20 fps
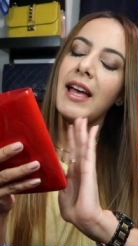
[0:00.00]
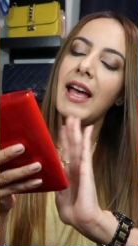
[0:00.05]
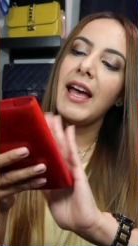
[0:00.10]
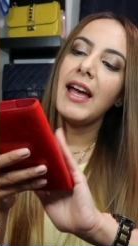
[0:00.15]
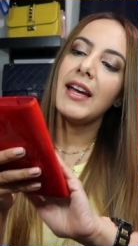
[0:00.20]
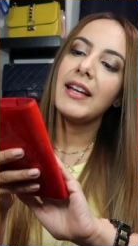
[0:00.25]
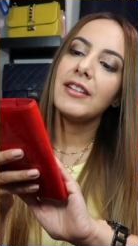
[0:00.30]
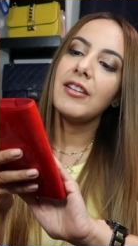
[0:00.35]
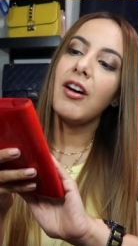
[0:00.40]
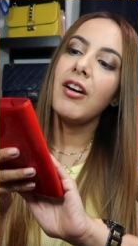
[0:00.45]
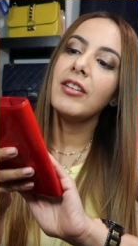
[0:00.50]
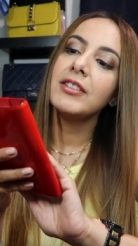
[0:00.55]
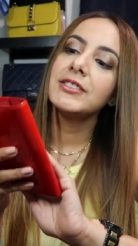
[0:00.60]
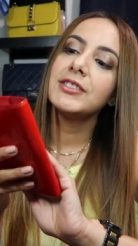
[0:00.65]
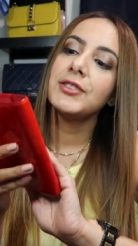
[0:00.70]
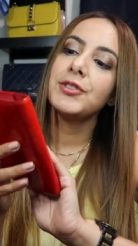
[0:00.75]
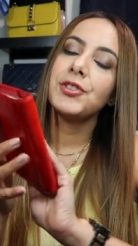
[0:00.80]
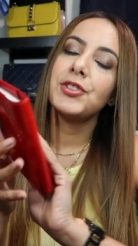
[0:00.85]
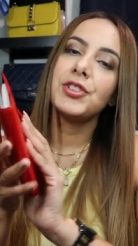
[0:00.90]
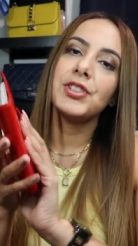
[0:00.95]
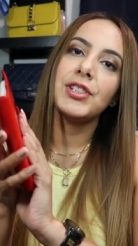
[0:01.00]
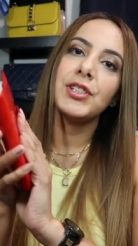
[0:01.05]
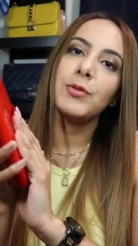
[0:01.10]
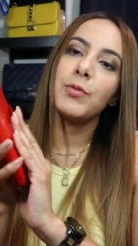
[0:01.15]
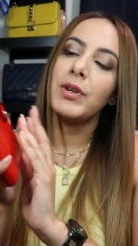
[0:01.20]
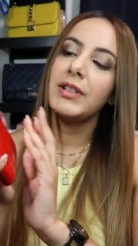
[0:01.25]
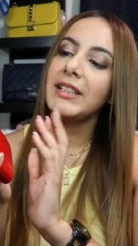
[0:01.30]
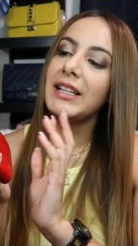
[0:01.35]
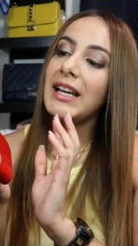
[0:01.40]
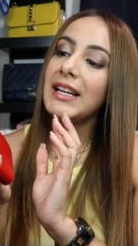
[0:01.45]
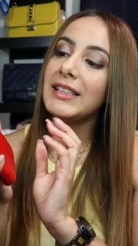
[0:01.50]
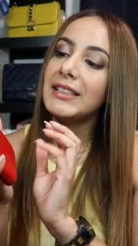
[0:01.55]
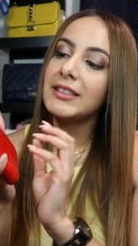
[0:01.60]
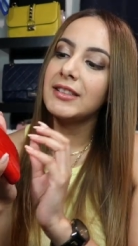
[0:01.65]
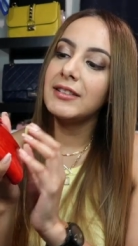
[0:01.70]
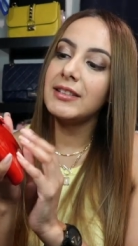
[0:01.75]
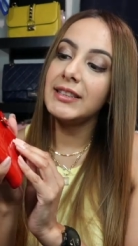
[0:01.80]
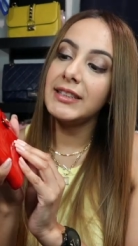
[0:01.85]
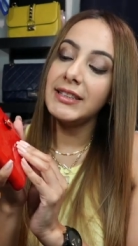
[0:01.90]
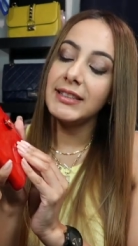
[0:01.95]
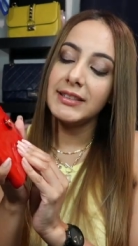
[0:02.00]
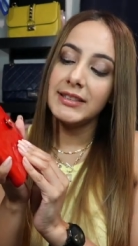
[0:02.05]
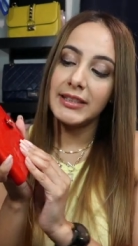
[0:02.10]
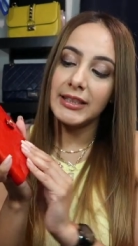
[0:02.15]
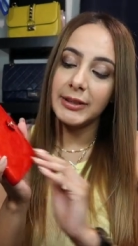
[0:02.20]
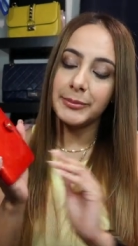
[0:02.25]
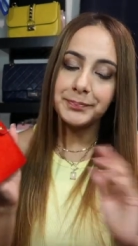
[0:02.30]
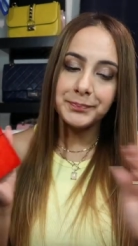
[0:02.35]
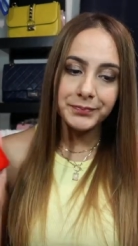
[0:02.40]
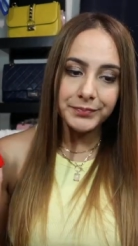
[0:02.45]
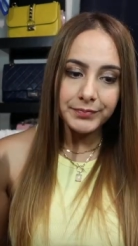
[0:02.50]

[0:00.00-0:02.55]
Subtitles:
And also, she went ahead and cleaned it.